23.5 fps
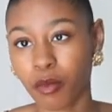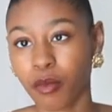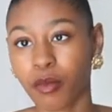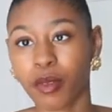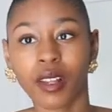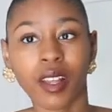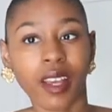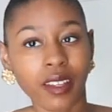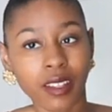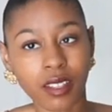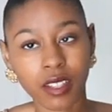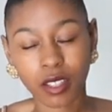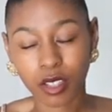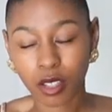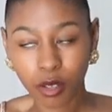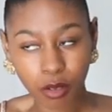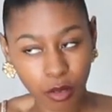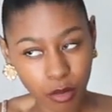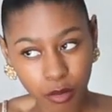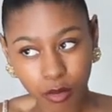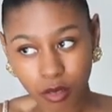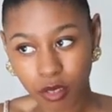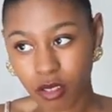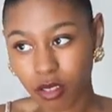Play
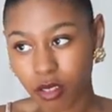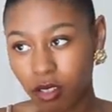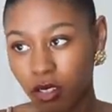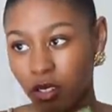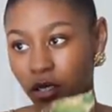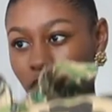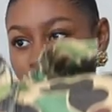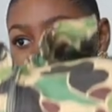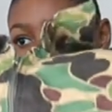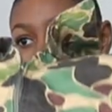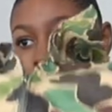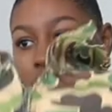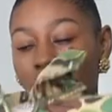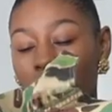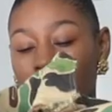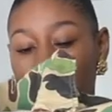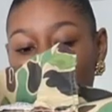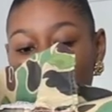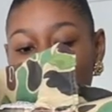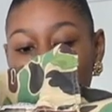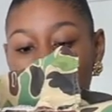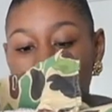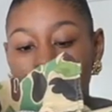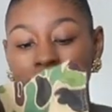suits.
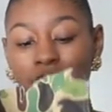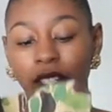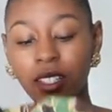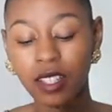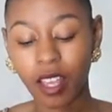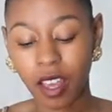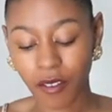This is